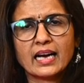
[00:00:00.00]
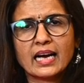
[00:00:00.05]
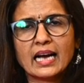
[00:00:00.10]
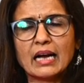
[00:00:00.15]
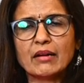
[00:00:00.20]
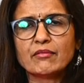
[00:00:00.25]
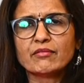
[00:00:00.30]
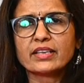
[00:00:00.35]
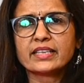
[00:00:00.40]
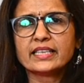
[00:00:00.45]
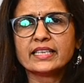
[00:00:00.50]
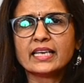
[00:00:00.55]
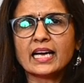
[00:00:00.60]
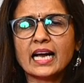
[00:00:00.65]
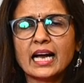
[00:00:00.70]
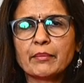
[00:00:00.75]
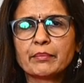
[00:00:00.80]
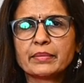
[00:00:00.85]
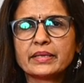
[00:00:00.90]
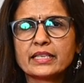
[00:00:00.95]
I am very
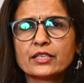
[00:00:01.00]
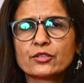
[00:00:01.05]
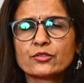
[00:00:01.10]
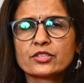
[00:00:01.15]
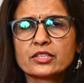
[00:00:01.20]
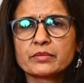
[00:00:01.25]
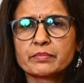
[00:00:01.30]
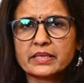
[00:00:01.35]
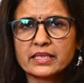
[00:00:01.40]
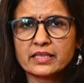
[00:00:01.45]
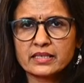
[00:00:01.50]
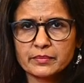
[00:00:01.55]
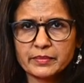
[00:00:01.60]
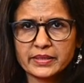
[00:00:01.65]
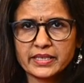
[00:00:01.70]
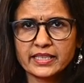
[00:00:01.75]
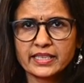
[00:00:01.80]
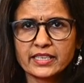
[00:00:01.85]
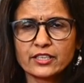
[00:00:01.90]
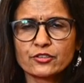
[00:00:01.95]
happy to be
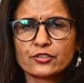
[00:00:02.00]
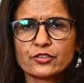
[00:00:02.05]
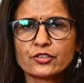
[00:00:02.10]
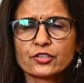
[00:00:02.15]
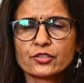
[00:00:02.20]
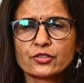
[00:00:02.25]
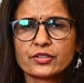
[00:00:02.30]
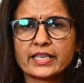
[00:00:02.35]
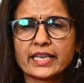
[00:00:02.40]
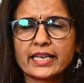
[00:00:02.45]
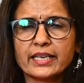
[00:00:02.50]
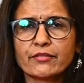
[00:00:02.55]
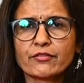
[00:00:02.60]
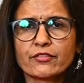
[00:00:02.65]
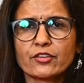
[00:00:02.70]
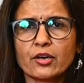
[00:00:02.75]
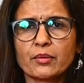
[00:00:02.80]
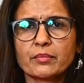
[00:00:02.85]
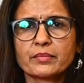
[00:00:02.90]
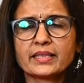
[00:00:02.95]
speaking to you today
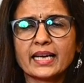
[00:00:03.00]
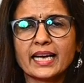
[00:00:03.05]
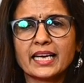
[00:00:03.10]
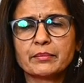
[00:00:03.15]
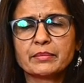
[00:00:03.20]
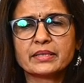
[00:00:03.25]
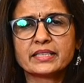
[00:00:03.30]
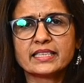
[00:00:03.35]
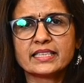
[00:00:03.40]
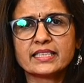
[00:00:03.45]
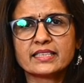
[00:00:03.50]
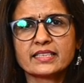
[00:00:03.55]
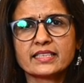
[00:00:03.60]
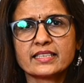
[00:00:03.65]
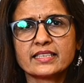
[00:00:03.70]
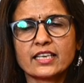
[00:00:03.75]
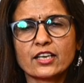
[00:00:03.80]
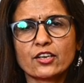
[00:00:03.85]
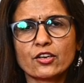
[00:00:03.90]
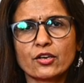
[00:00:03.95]
from Diabetes
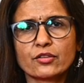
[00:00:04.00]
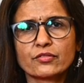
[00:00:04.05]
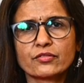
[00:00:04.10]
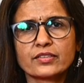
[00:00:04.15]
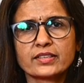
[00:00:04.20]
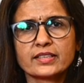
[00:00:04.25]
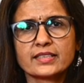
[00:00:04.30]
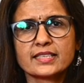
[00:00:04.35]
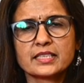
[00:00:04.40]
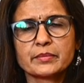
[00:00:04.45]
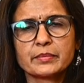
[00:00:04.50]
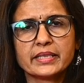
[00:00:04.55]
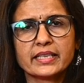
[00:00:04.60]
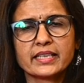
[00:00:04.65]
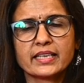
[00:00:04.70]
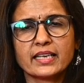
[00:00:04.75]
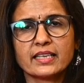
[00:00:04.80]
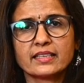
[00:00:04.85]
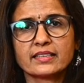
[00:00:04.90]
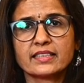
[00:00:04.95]
India conference being
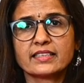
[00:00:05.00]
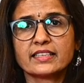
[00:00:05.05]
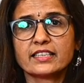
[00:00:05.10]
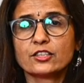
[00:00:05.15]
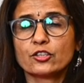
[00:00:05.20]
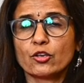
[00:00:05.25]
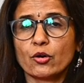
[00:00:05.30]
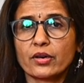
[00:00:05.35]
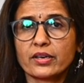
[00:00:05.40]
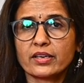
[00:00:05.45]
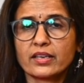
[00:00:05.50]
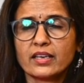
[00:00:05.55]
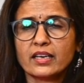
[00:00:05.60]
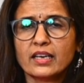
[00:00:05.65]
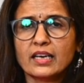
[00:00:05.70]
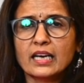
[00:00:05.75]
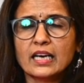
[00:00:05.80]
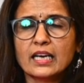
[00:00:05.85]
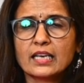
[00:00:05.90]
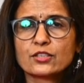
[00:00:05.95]
held in Indore.
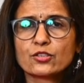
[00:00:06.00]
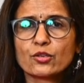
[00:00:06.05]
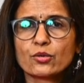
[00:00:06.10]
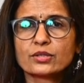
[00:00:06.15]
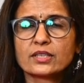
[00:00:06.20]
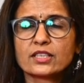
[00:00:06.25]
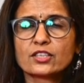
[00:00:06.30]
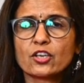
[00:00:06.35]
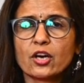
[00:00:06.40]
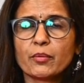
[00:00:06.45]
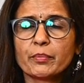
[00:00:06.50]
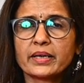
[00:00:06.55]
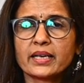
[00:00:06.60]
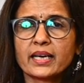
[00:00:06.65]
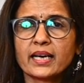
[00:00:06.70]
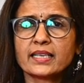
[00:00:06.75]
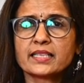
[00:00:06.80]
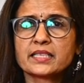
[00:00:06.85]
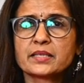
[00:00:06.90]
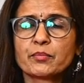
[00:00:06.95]
So the topic
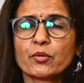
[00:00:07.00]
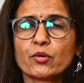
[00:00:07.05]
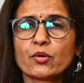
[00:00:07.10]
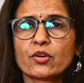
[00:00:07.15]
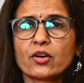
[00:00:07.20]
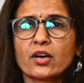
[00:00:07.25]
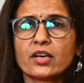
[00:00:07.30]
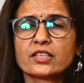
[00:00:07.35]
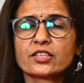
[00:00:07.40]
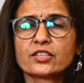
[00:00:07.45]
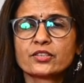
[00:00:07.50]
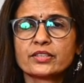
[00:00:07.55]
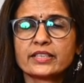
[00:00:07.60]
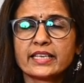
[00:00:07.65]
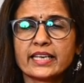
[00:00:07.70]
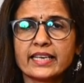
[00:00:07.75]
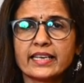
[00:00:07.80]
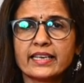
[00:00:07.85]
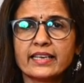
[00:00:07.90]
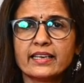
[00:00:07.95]
I spoke on
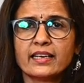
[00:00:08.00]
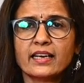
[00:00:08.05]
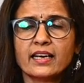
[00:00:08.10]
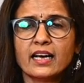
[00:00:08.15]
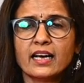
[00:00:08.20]
today